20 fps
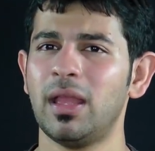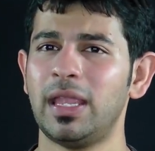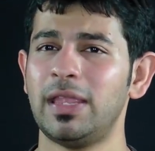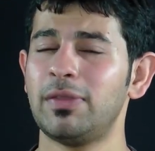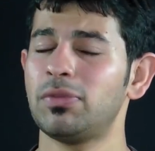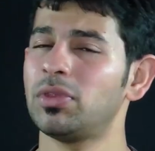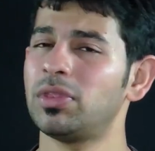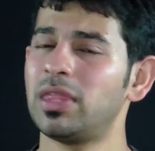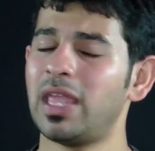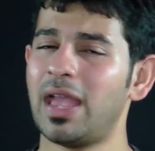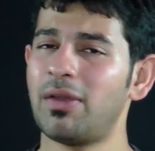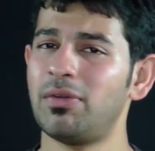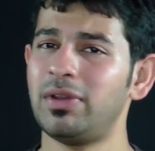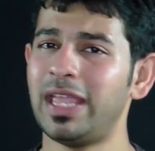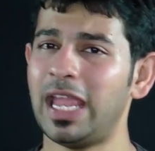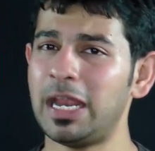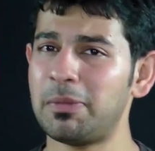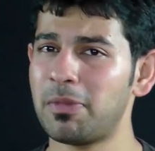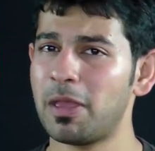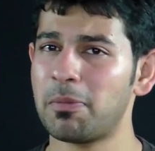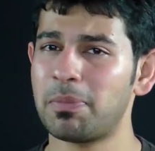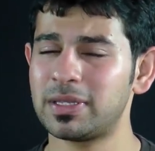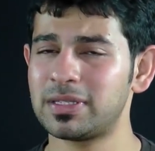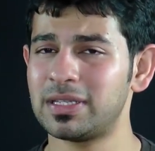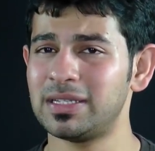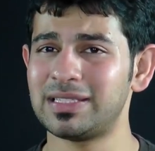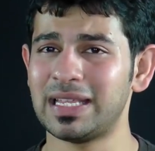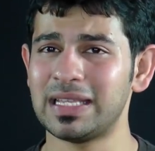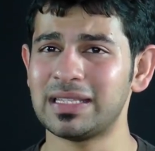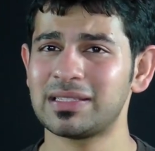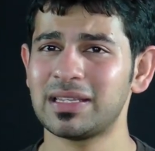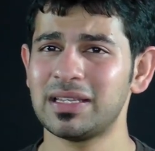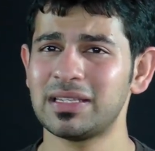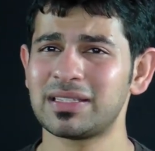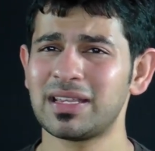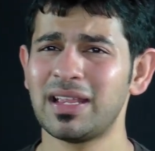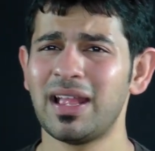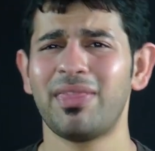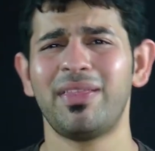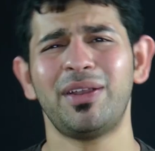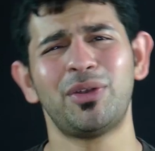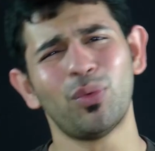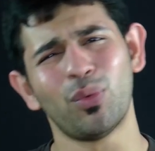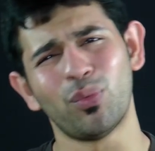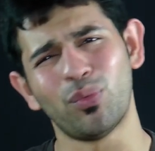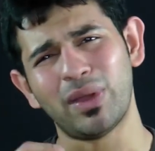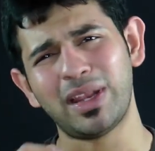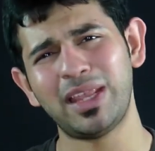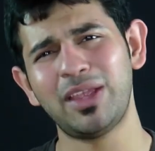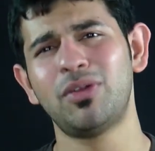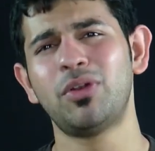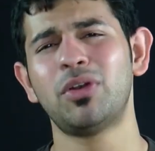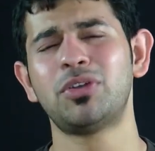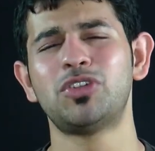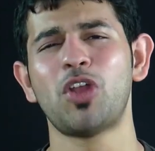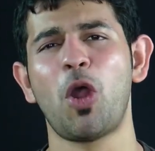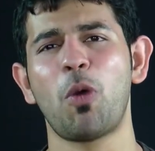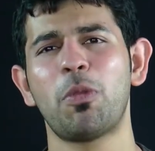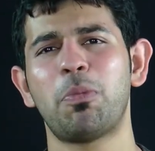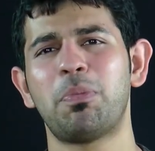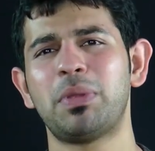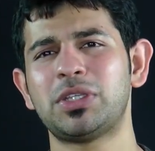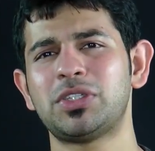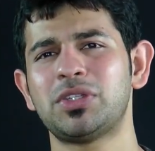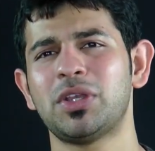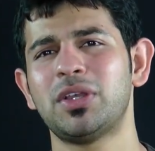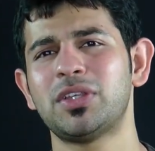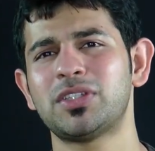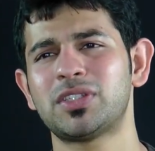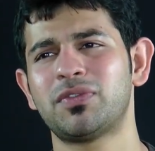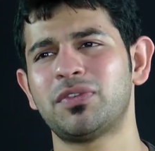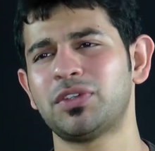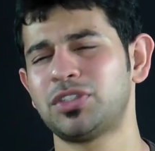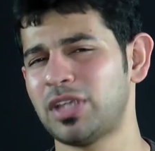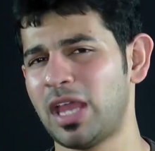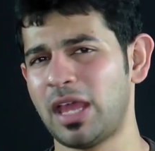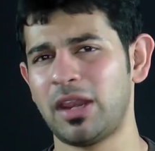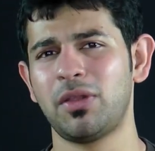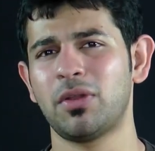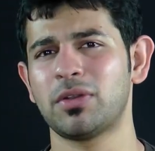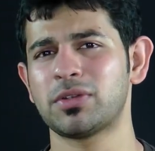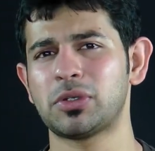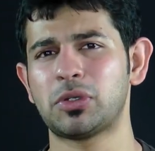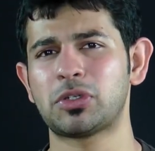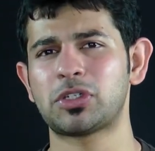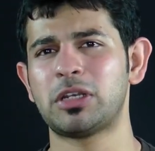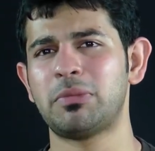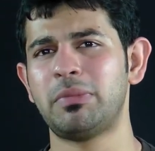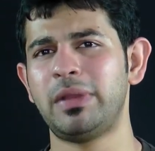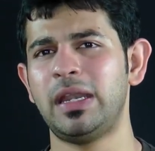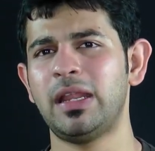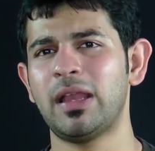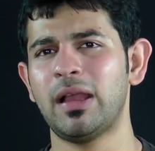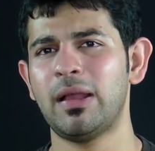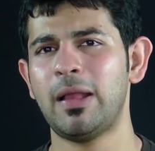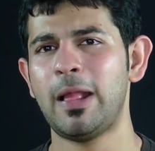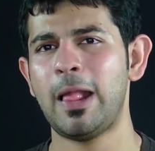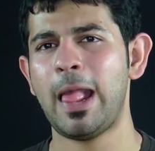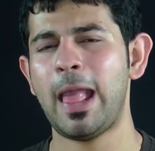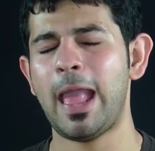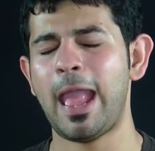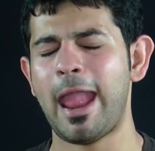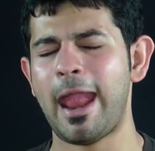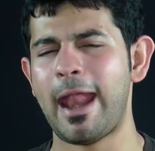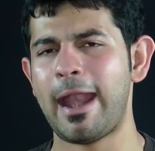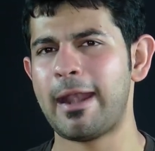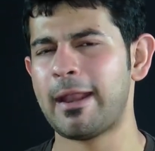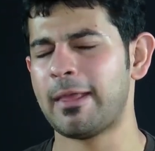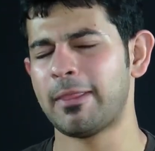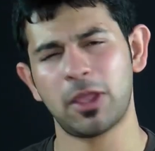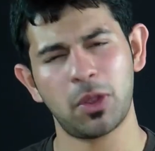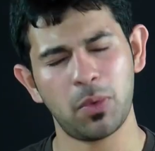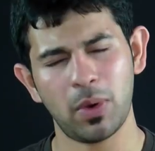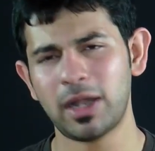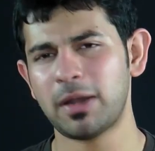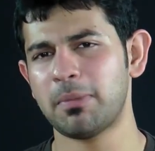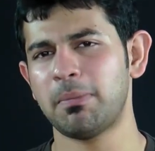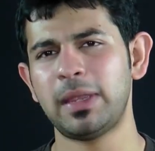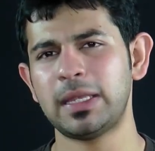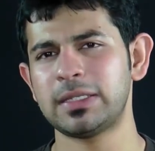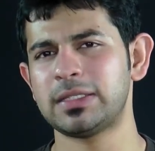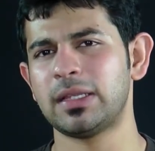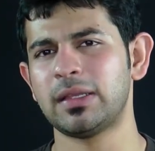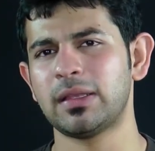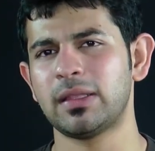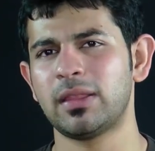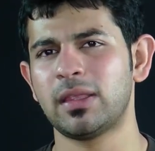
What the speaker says: Even though they have only 8 megapixel sensors, they do a very good job with pictures for sharing on social media, and they're quite amazing.